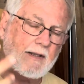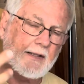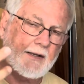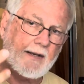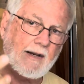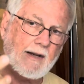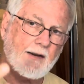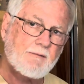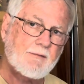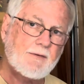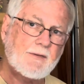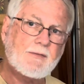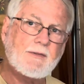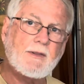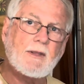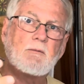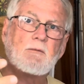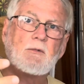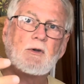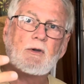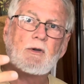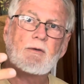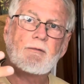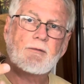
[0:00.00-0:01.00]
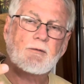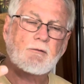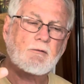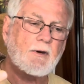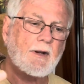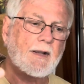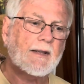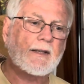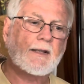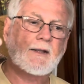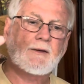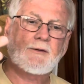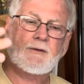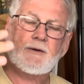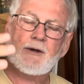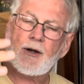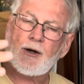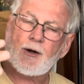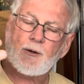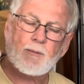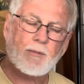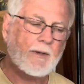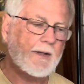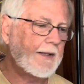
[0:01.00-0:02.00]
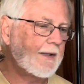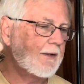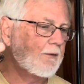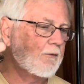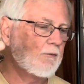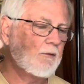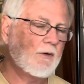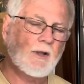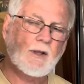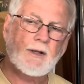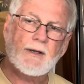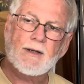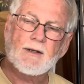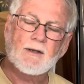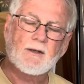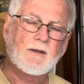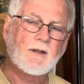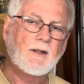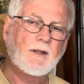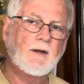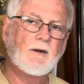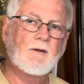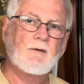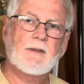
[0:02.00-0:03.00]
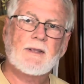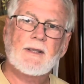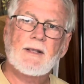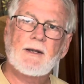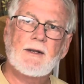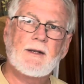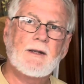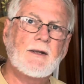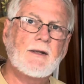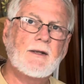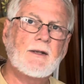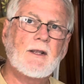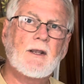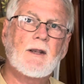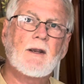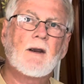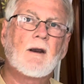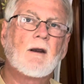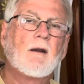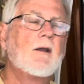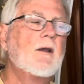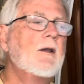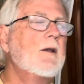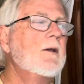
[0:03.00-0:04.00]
get everything moving right, get the airplane running, get it in the air.